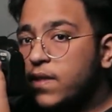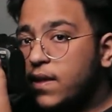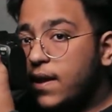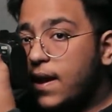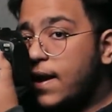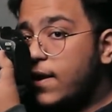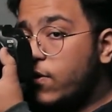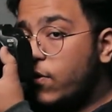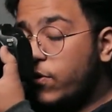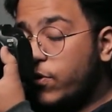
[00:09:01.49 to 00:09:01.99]

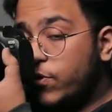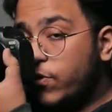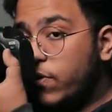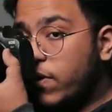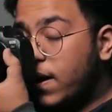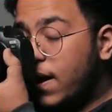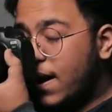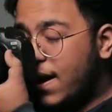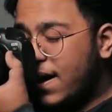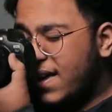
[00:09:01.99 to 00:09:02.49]
right onto
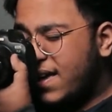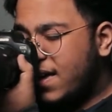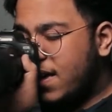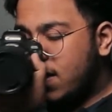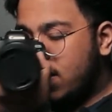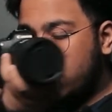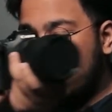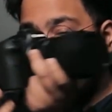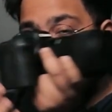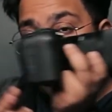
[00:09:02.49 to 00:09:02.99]
your eye,
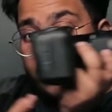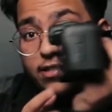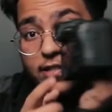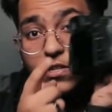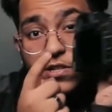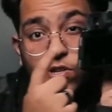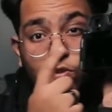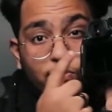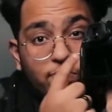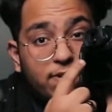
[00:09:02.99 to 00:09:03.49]
you can
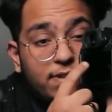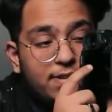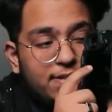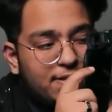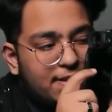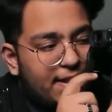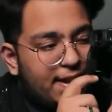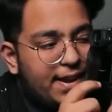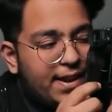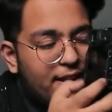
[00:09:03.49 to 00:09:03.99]
just use the
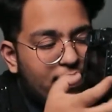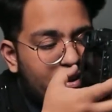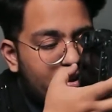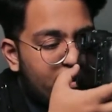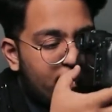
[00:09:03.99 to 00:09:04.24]
screen